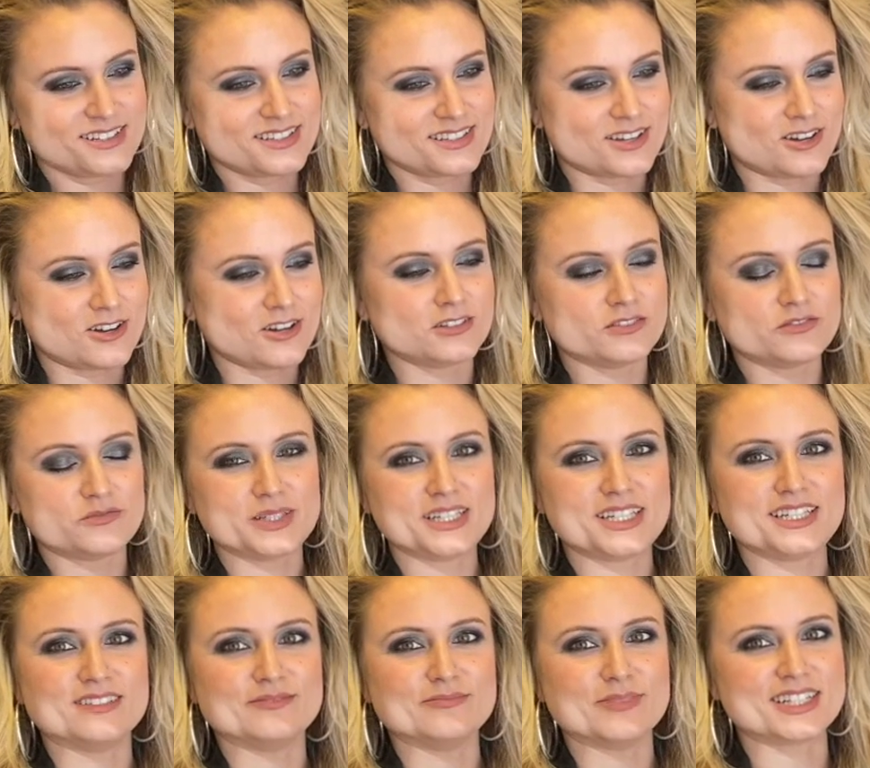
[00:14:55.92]
all of
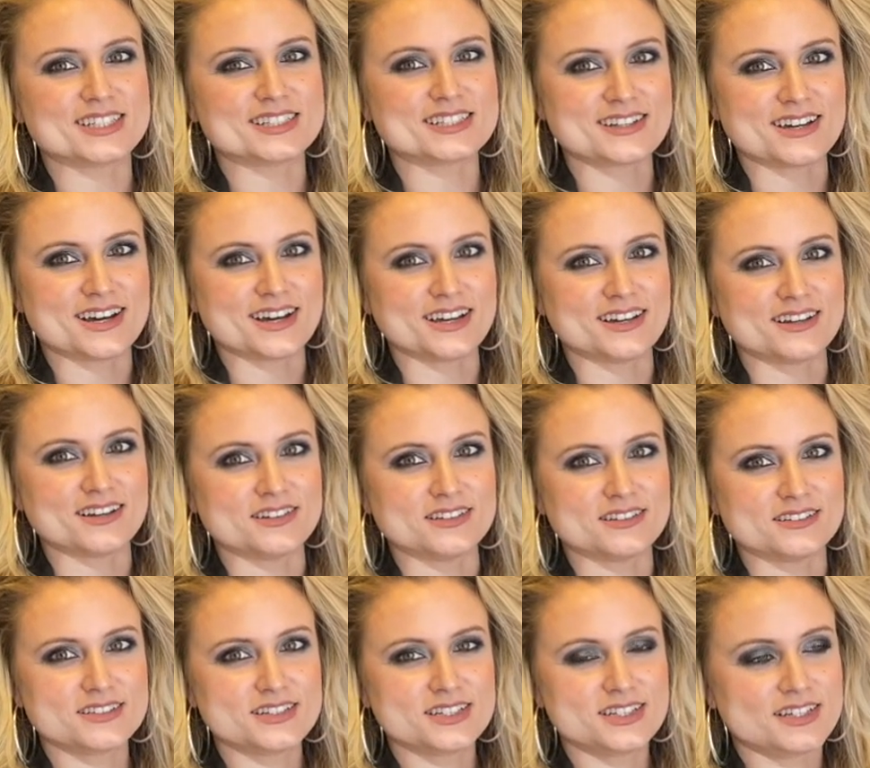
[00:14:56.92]
me and my style.